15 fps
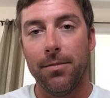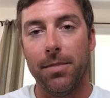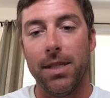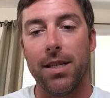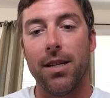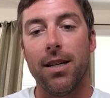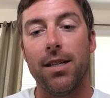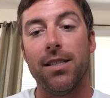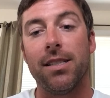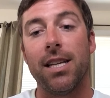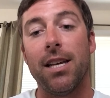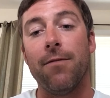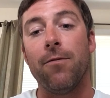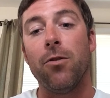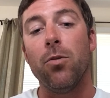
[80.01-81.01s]
Because
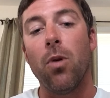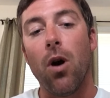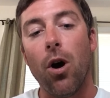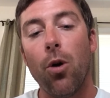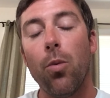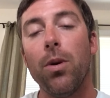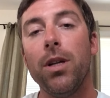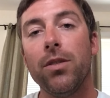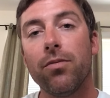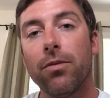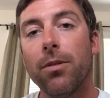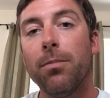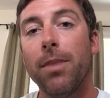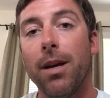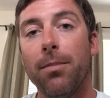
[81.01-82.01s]
if you always
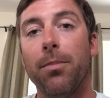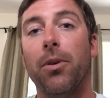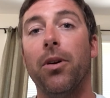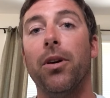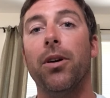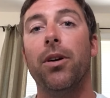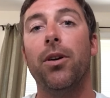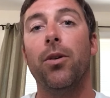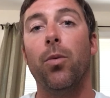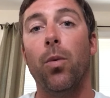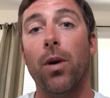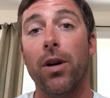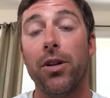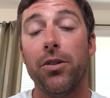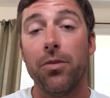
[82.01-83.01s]
remember
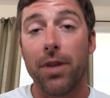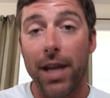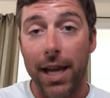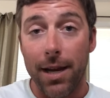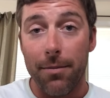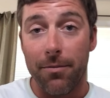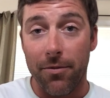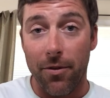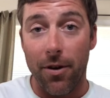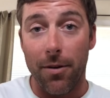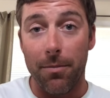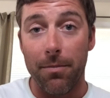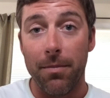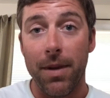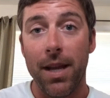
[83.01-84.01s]
where you came
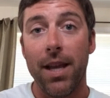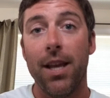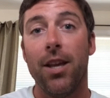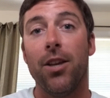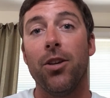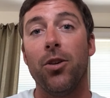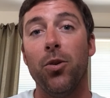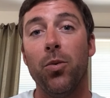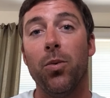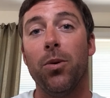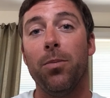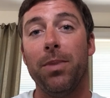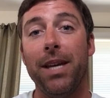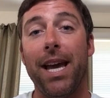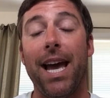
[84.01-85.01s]
from, you
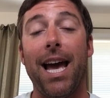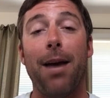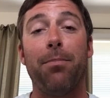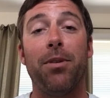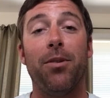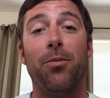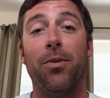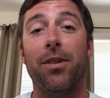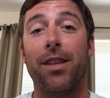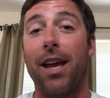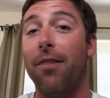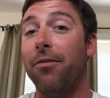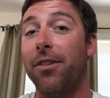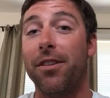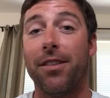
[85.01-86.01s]
will be happy with
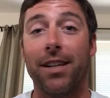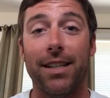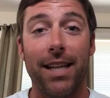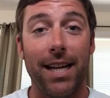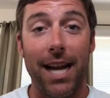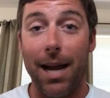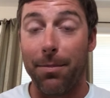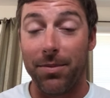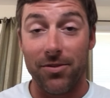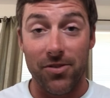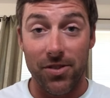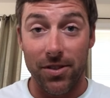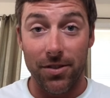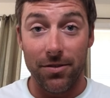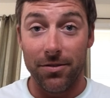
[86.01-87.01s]
everything that
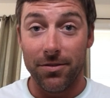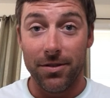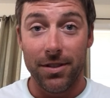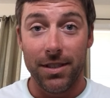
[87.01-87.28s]
happens to you.